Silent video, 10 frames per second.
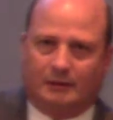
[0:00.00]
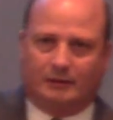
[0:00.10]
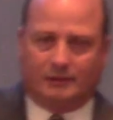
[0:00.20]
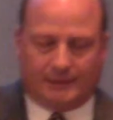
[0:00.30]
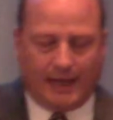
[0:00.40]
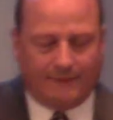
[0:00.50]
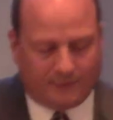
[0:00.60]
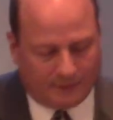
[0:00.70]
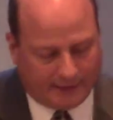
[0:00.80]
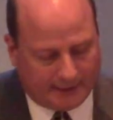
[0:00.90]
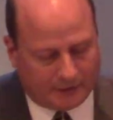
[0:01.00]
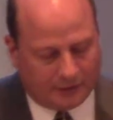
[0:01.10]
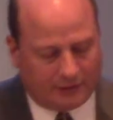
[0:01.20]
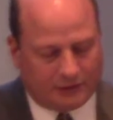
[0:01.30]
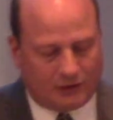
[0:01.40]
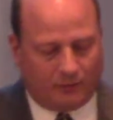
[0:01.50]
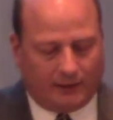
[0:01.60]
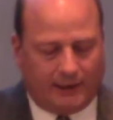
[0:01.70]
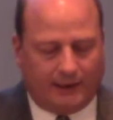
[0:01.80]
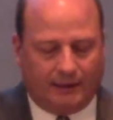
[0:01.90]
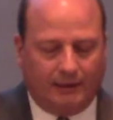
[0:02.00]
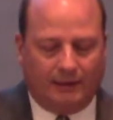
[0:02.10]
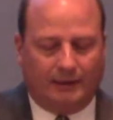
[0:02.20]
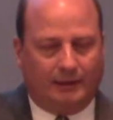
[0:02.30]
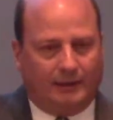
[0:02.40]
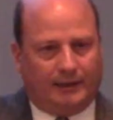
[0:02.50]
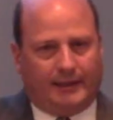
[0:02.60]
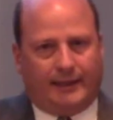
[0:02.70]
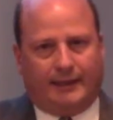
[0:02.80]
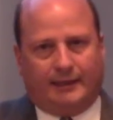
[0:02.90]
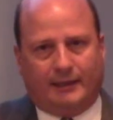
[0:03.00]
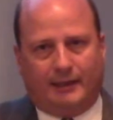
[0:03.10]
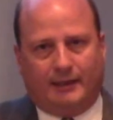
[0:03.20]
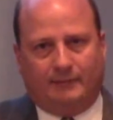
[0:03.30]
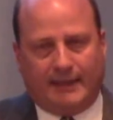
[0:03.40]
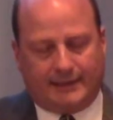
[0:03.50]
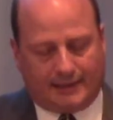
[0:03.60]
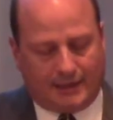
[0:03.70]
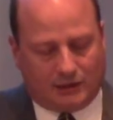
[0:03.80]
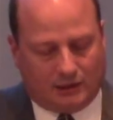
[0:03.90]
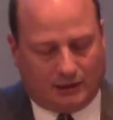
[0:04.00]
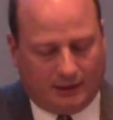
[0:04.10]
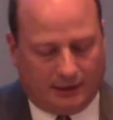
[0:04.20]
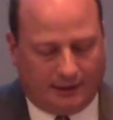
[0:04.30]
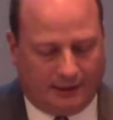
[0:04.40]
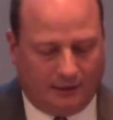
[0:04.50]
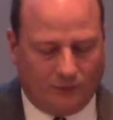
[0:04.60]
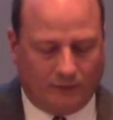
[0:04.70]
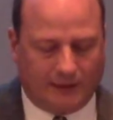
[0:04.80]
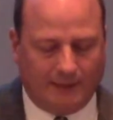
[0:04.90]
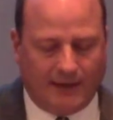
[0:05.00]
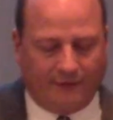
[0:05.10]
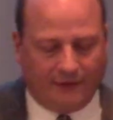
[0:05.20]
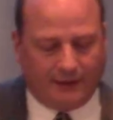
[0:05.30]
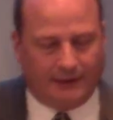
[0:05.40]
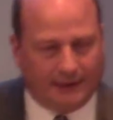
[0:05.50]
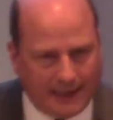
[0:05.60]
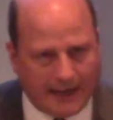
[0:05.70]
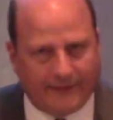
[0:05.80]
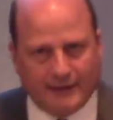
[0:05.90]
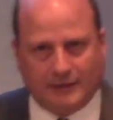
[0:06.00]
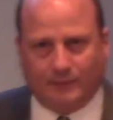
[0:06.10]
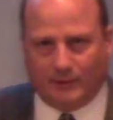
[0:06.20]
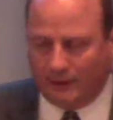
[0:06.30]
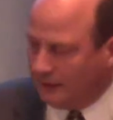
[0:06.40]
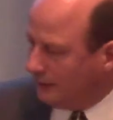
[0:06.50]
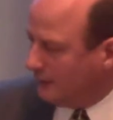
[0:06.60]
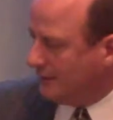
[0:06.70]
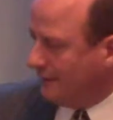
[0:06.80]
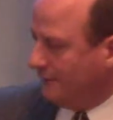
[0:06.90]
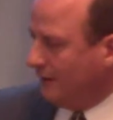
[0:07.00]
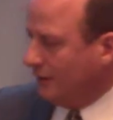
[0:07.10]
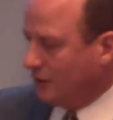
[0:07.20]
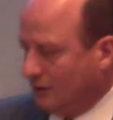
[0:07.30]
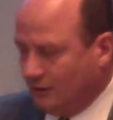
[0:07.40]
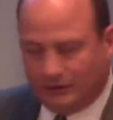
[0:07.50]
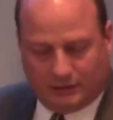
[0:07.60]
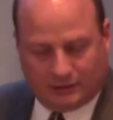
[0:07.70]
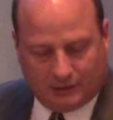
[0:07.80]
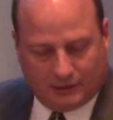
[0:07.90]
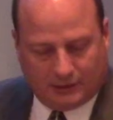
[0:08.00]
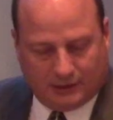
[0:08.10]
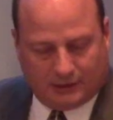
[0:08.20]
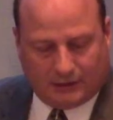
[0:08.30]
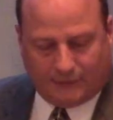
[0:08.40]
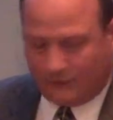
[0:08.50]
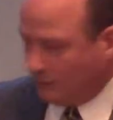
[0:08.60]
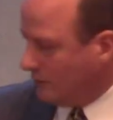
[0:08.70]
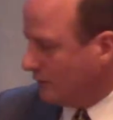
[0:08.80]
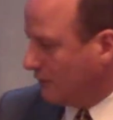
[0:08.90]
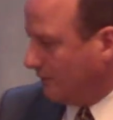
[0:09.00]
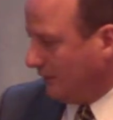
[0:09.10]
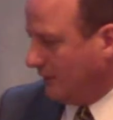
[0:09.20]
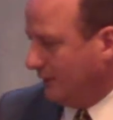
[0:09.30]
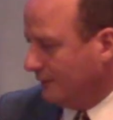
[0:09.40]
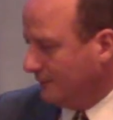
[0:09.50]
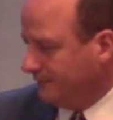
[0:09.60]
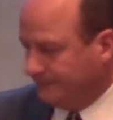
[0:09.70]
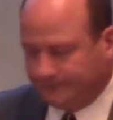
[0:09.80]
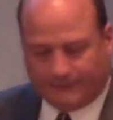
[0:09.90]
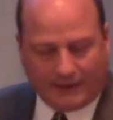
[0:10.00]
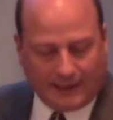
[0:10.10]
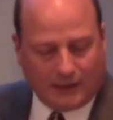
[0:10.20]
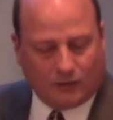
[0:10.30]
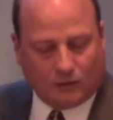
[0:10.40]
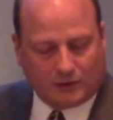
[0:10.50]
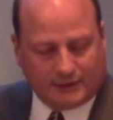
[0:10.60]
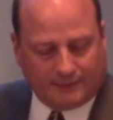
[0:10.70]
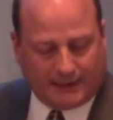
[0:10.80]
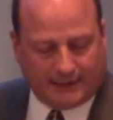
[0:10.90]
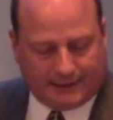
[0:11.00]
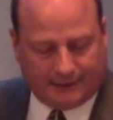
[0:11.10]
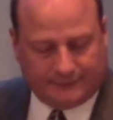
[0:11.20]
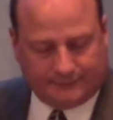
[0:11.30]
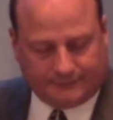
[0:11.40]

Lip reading: stopped for a minute, took this to prayer and meditation, then we would come out thinking, yeah, that's a pretty good definition of the word spirit and how it works in my life.